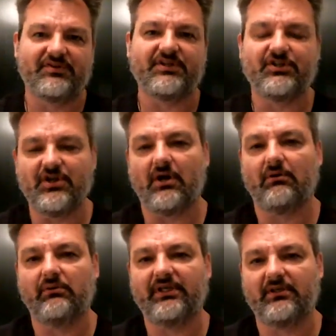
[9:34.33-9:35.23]
and he
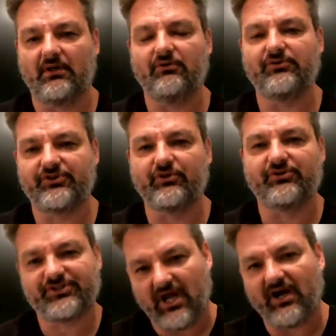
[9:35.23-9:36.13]
knows your
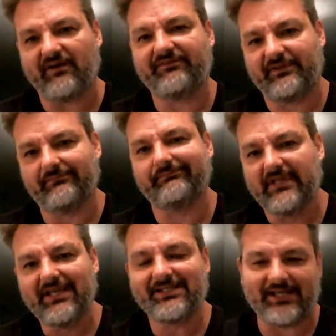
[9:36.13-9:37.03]
stuff, and
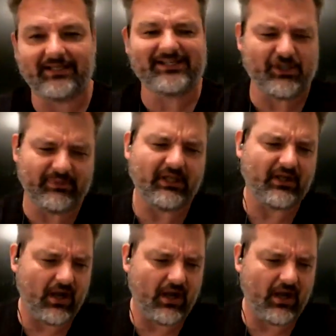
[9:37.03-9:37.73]
it's not like he's gonna be like,